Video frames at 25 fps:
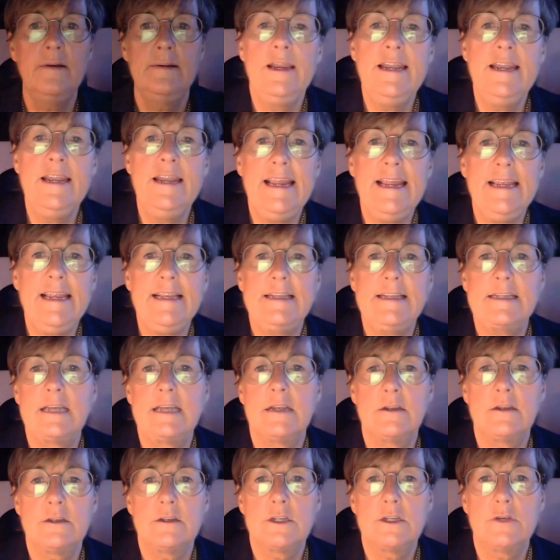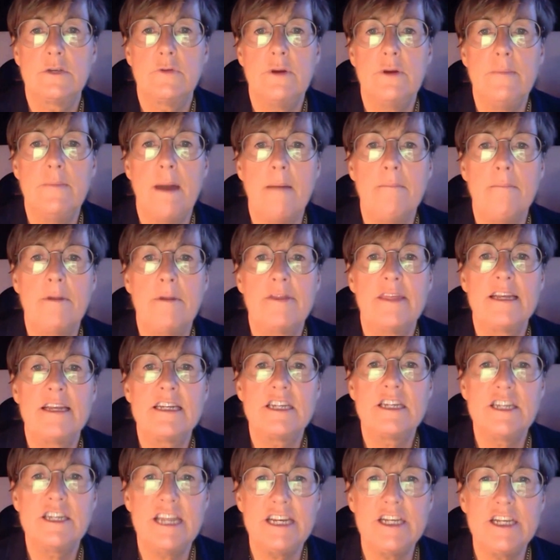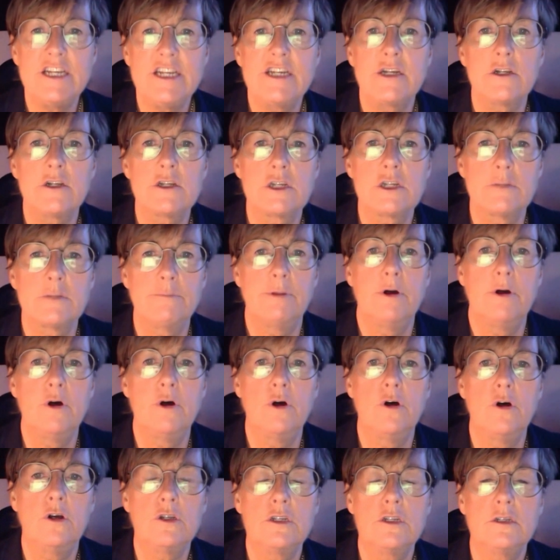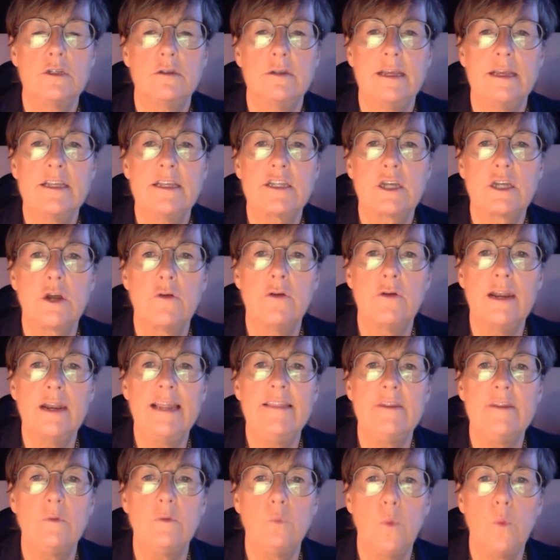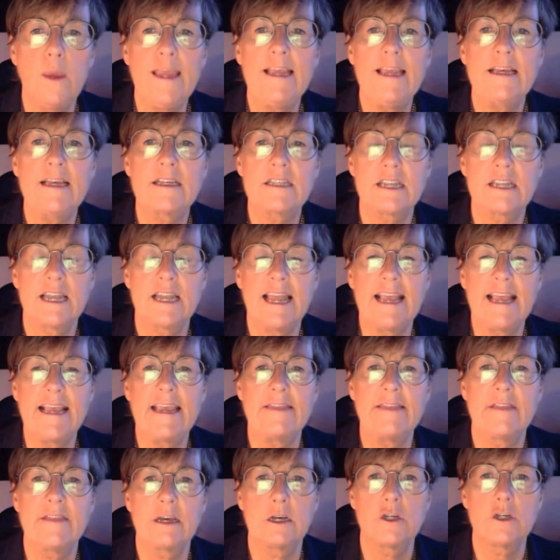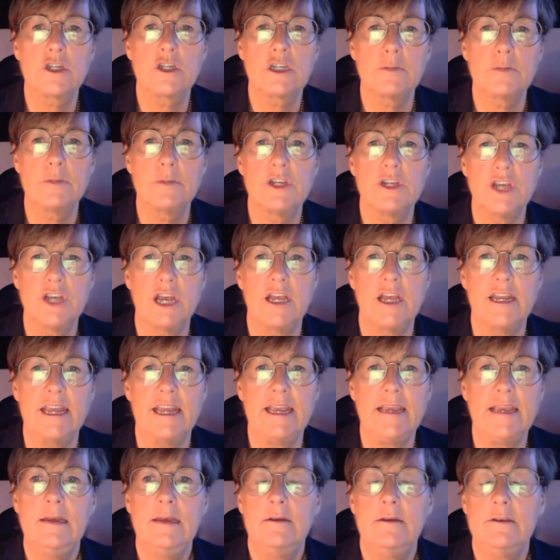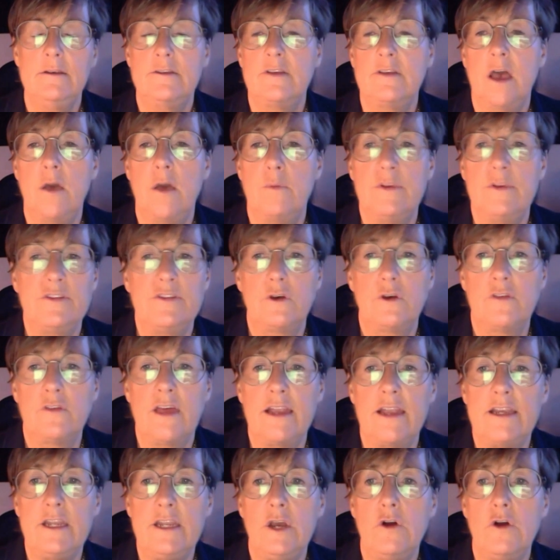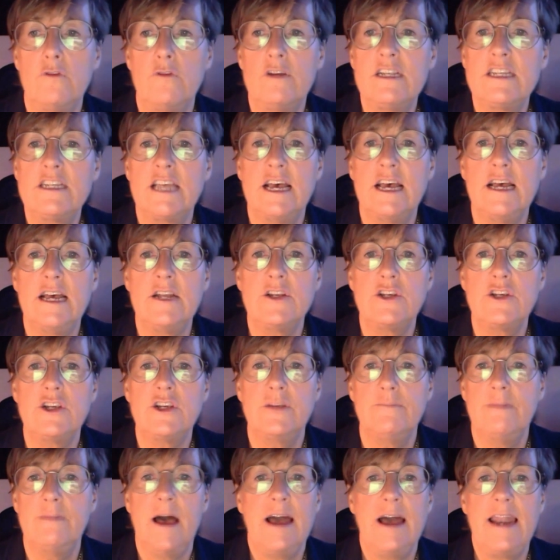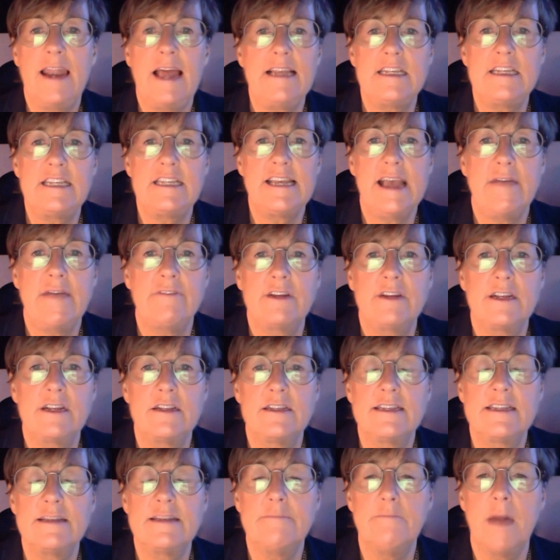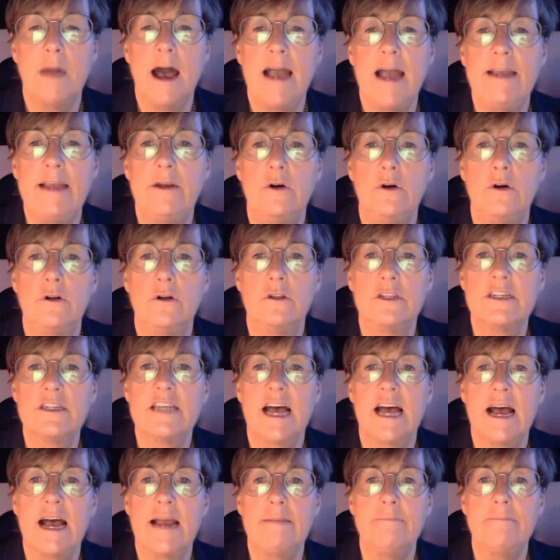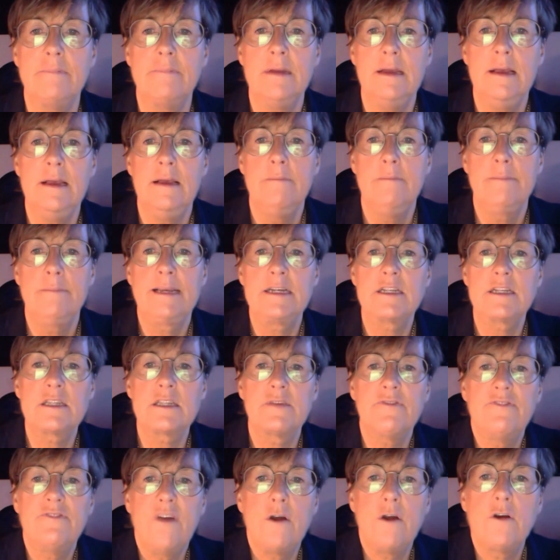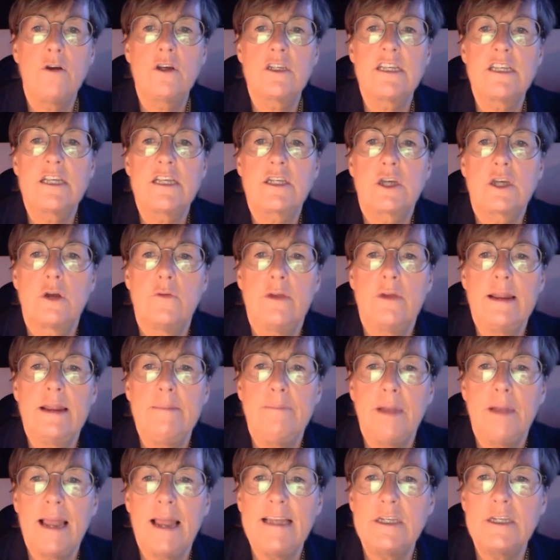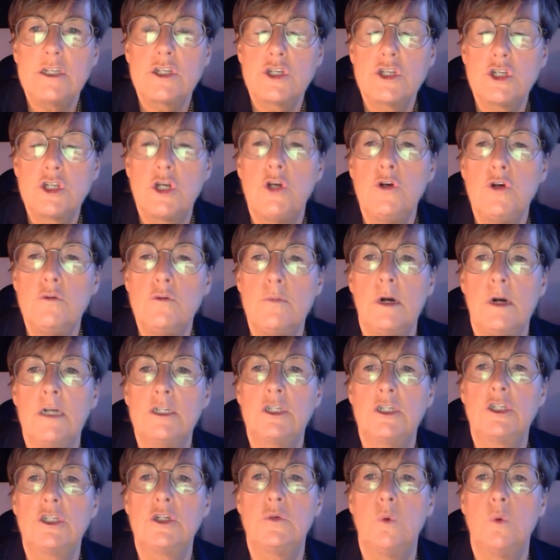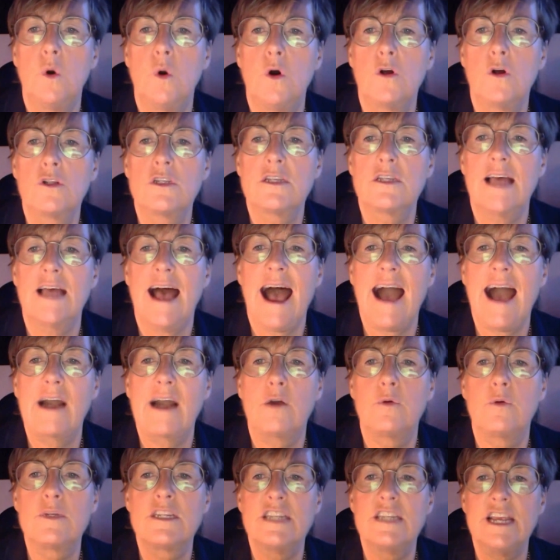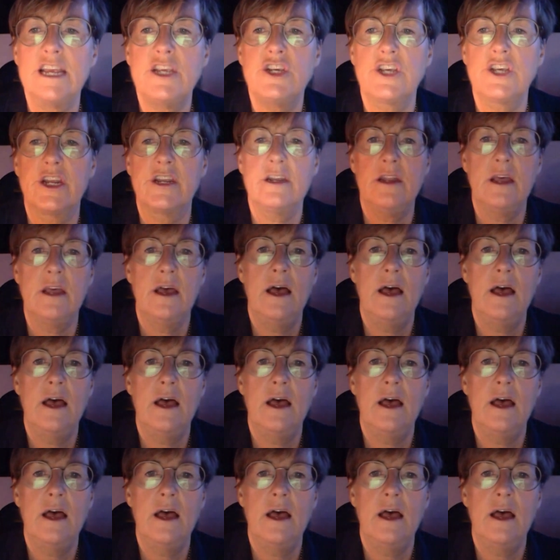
we need to remember that digital support is currently the weakest link in the customer journey. So we saw that in your research, and I see evidence in mine all the time, because the focus is currently placed too much towards acquisition